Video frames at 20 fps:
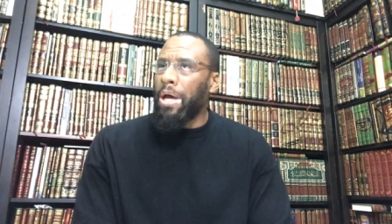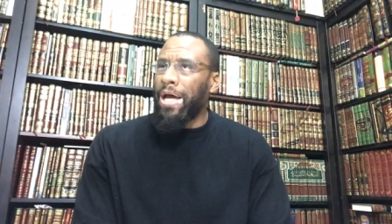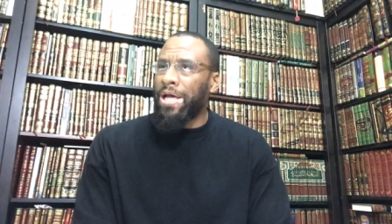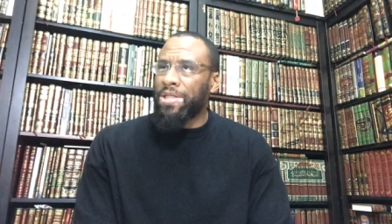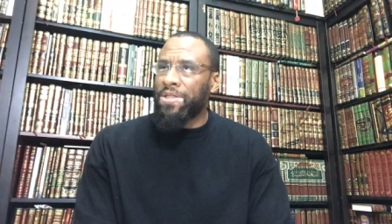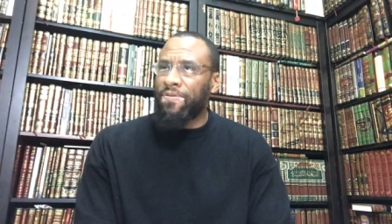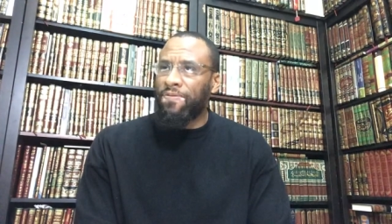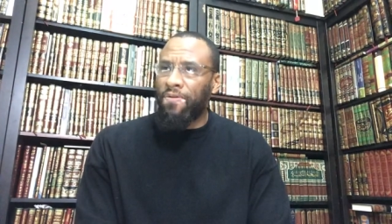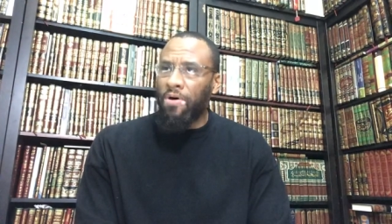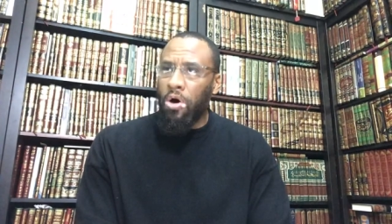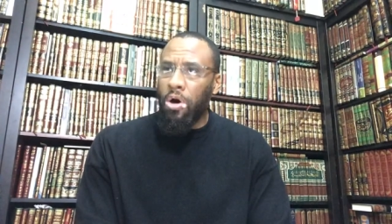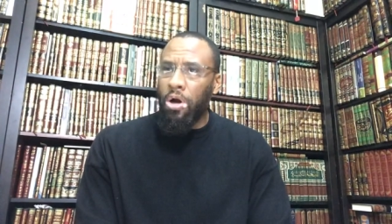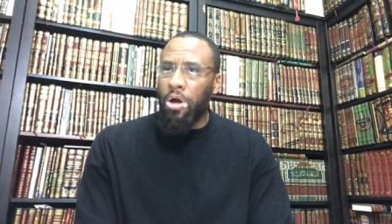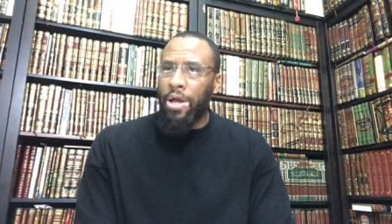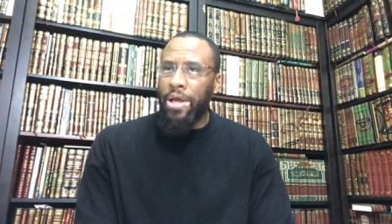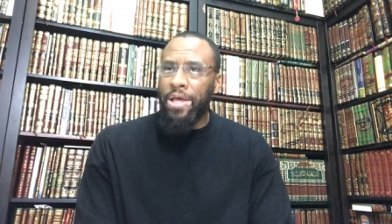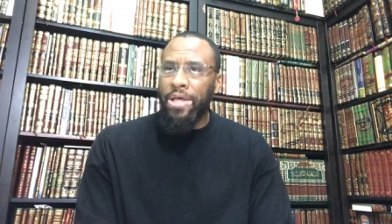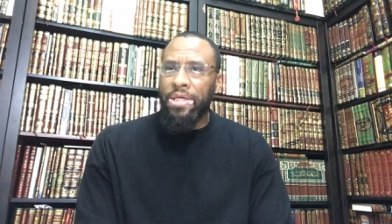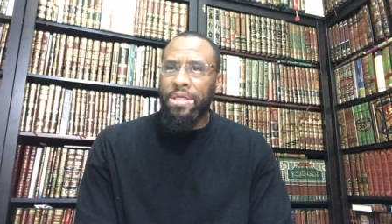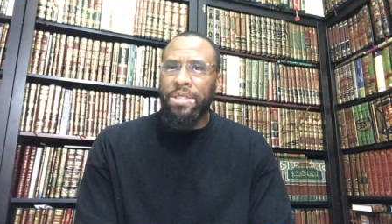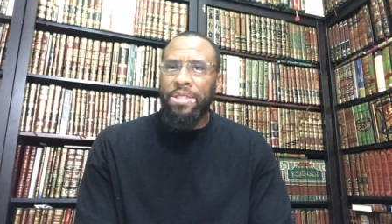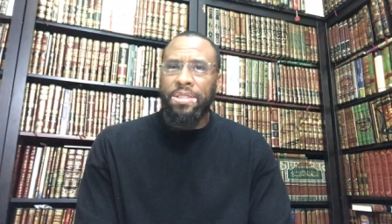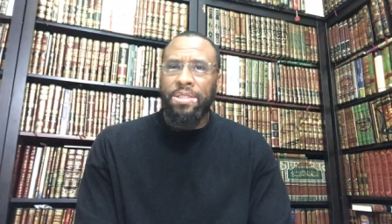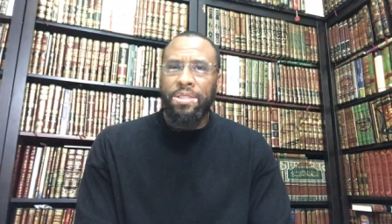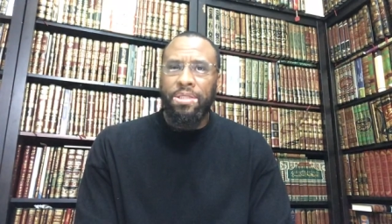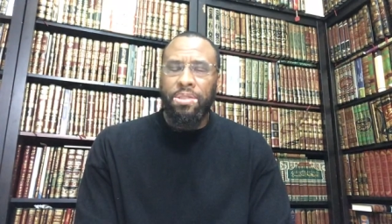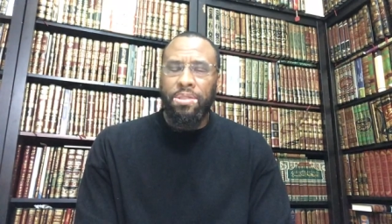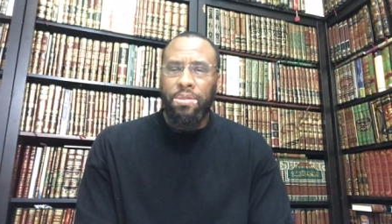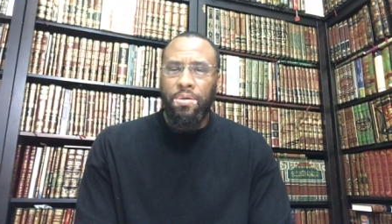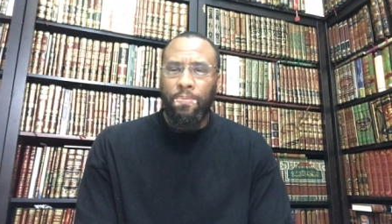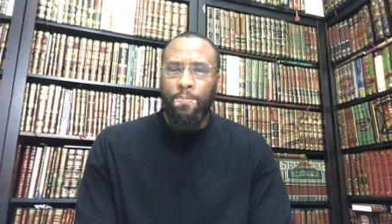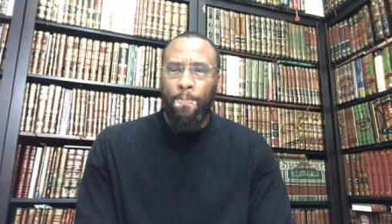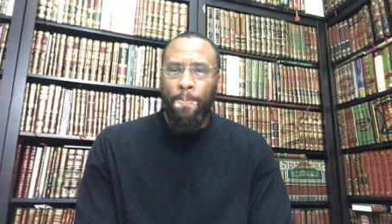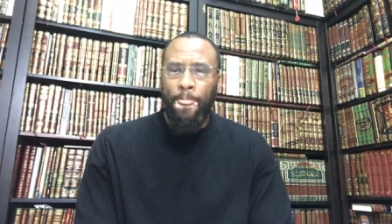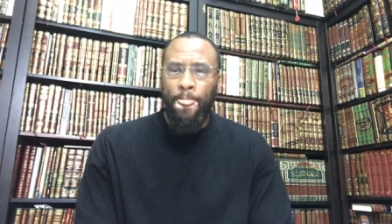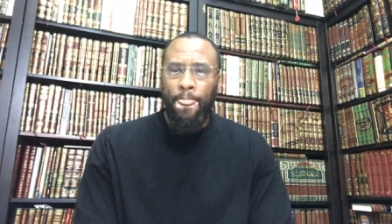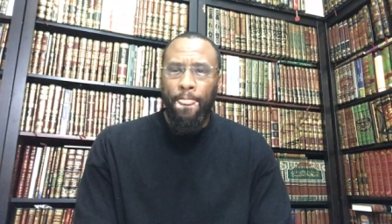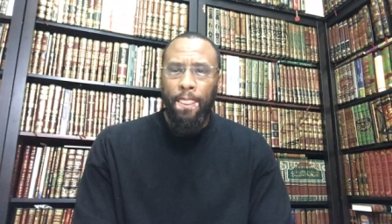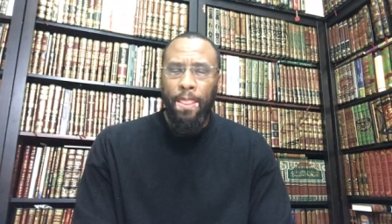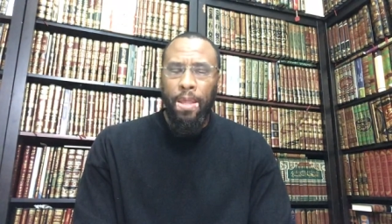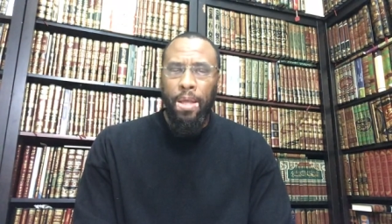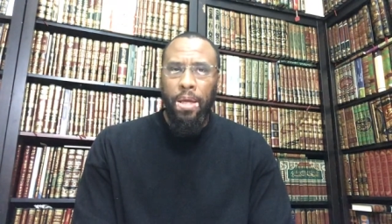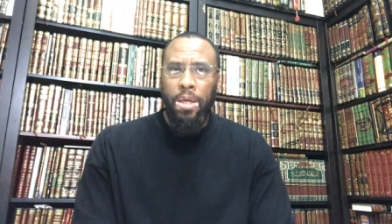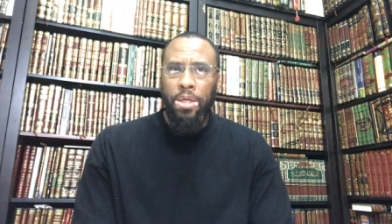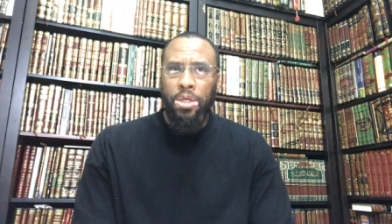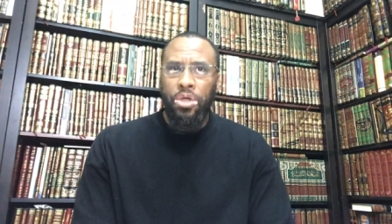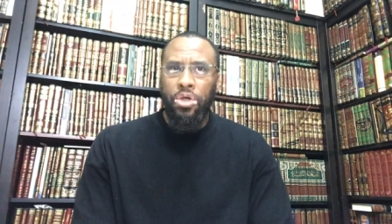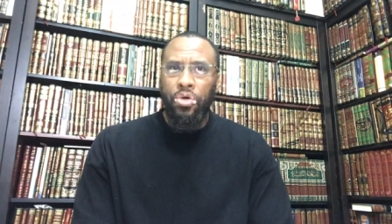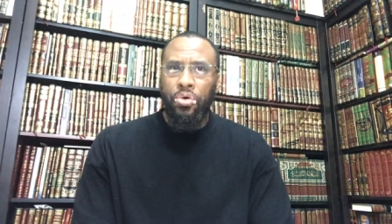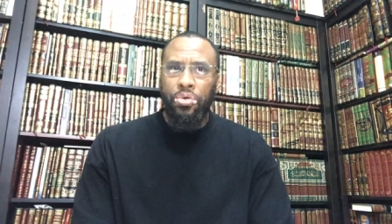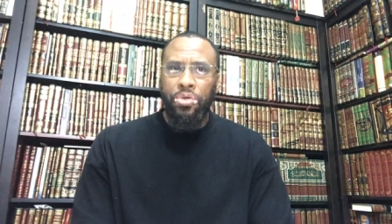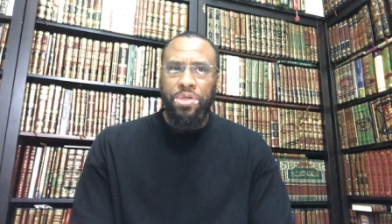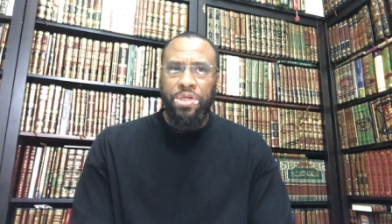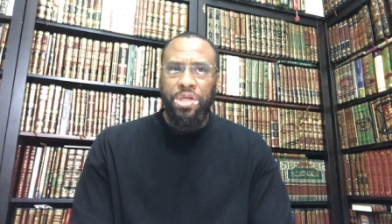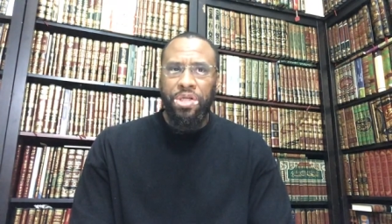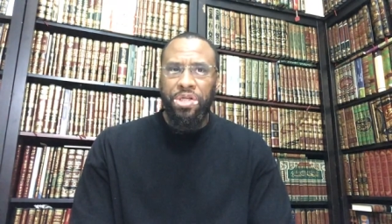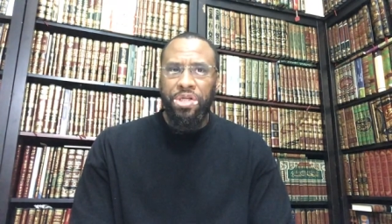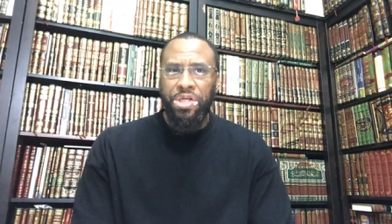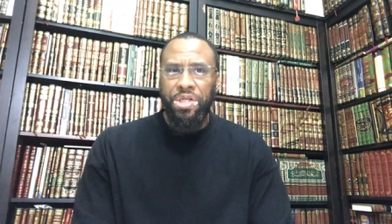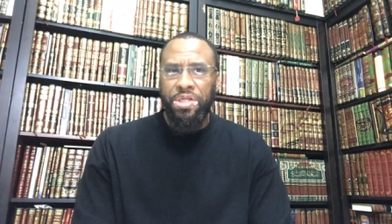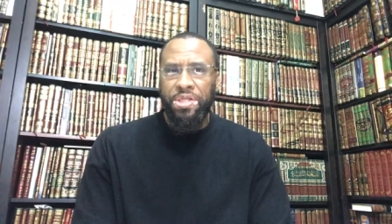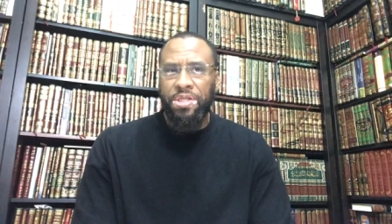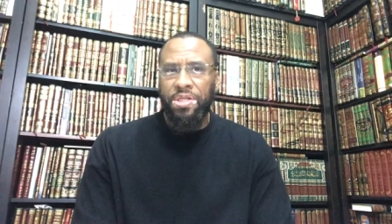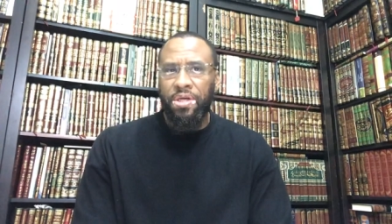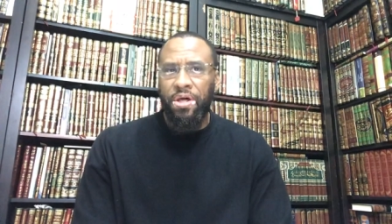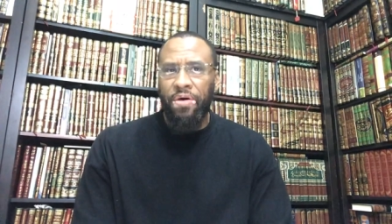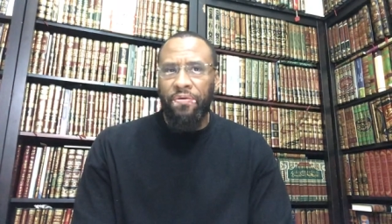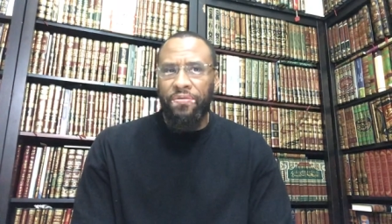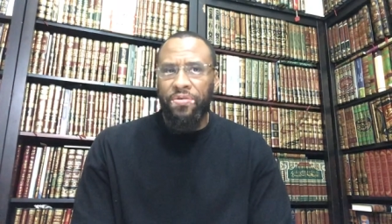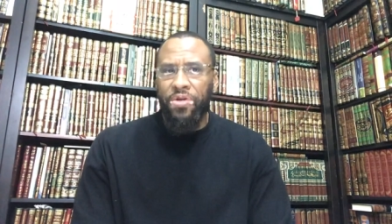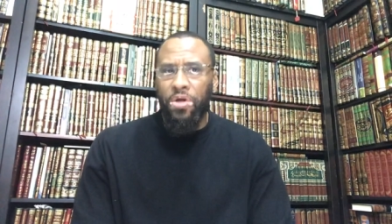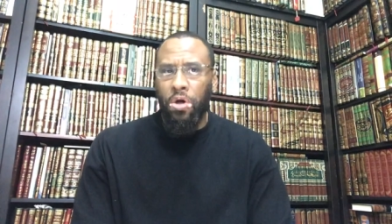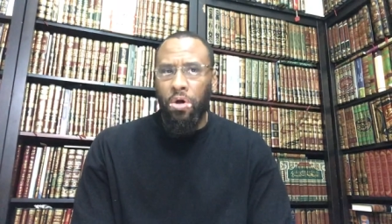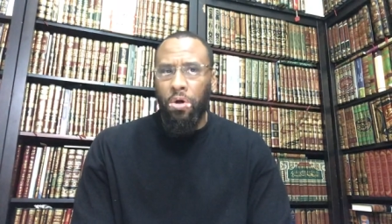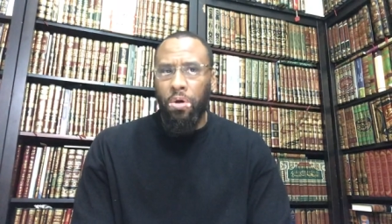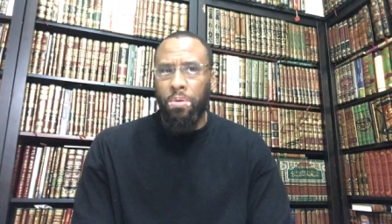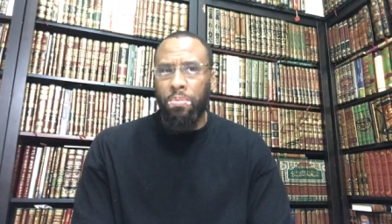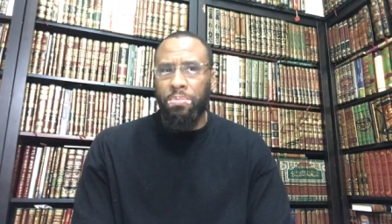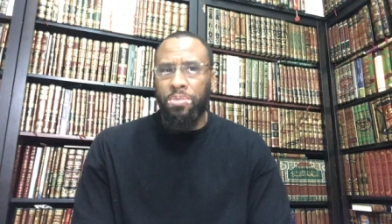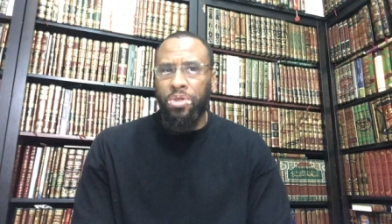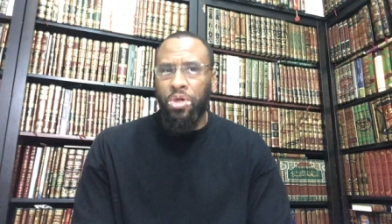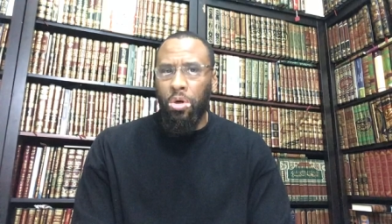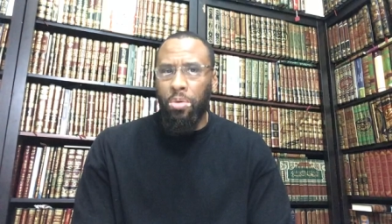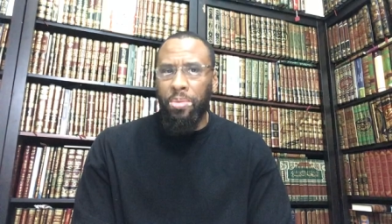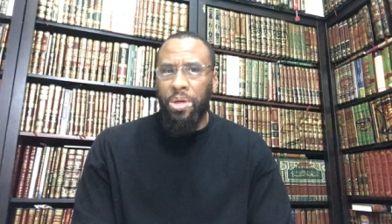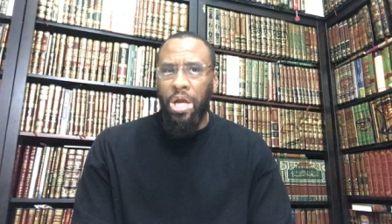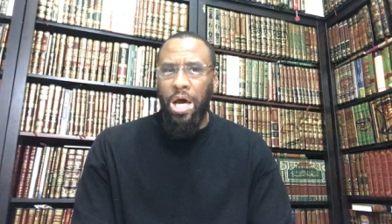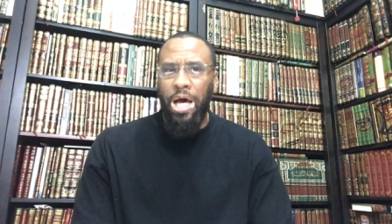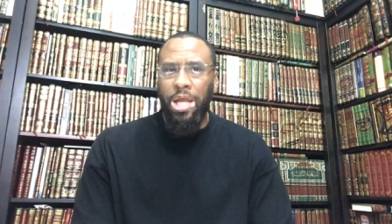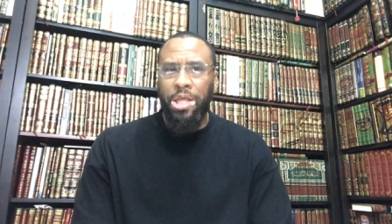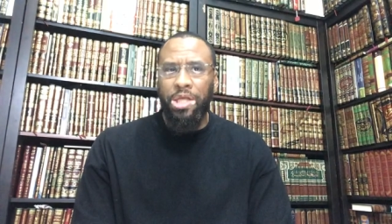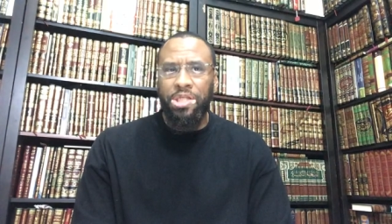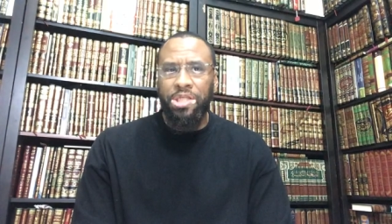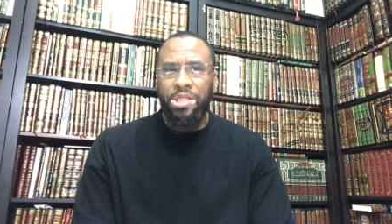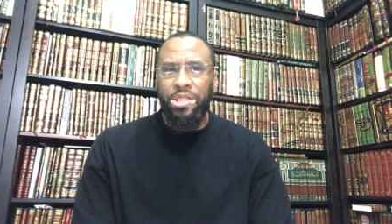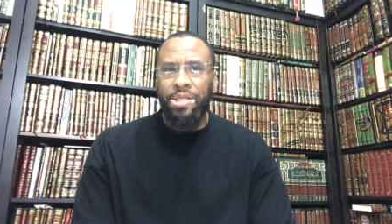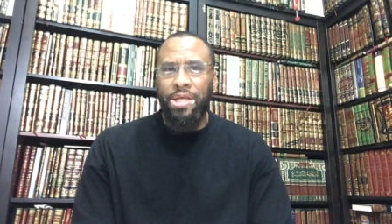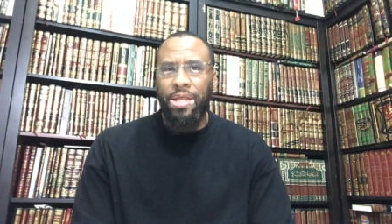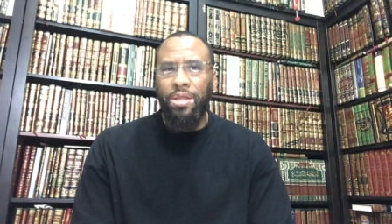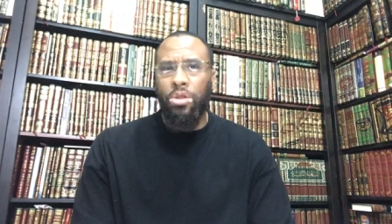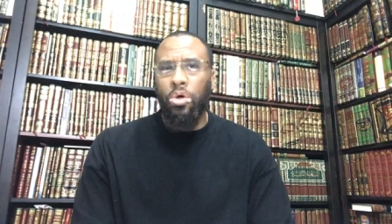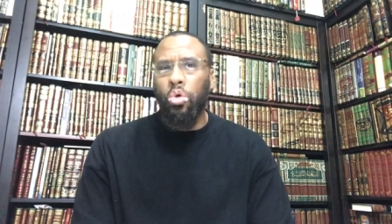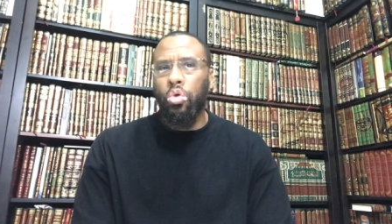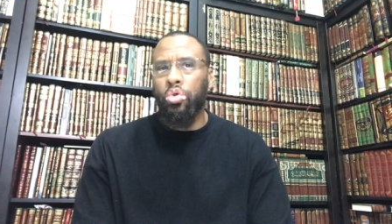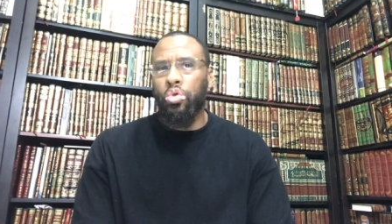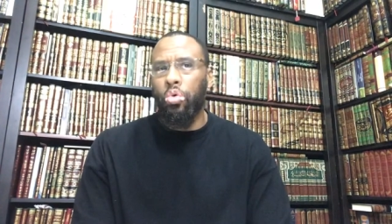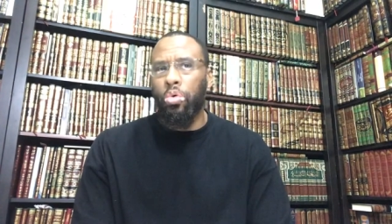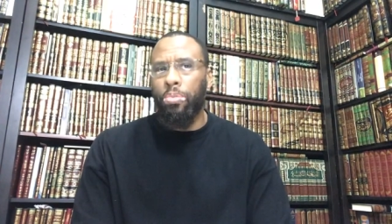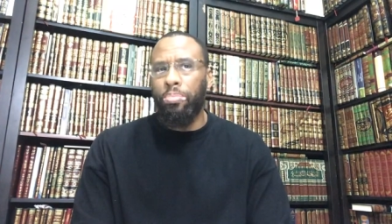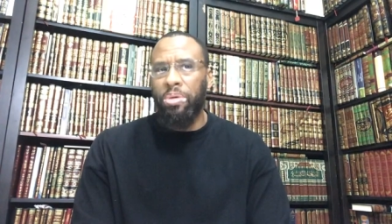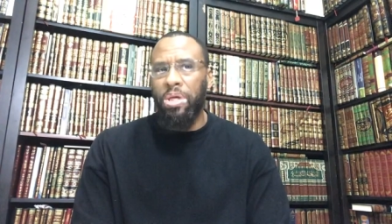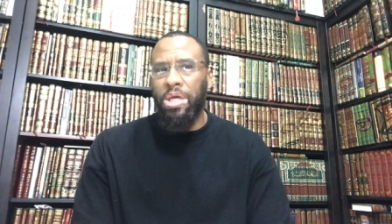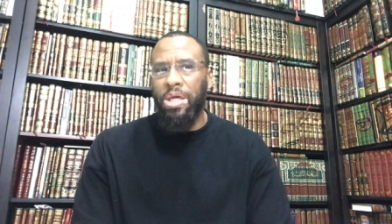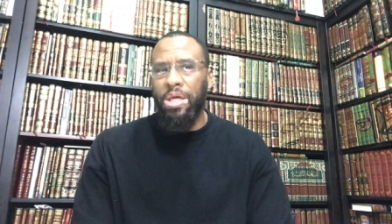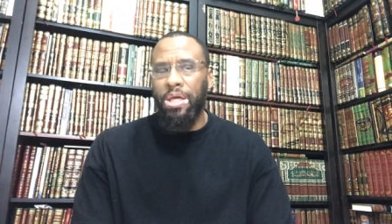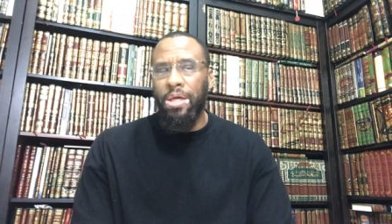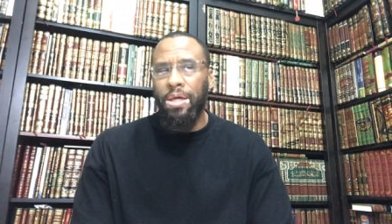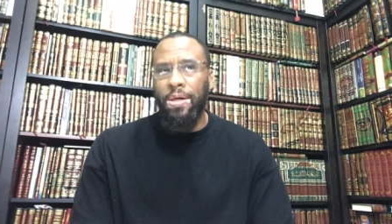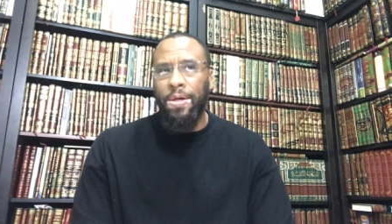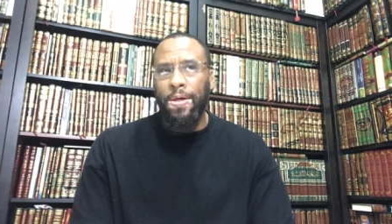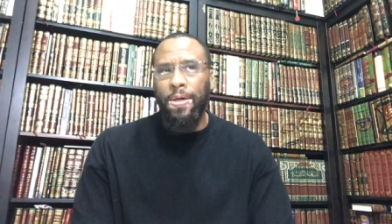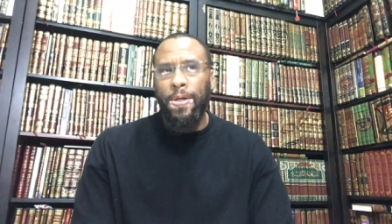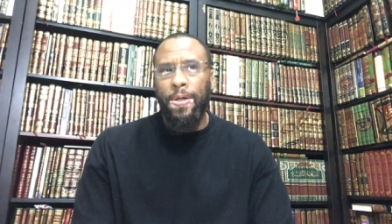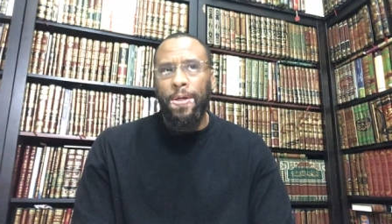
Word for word: as far as usages of term, terminologies, that those would be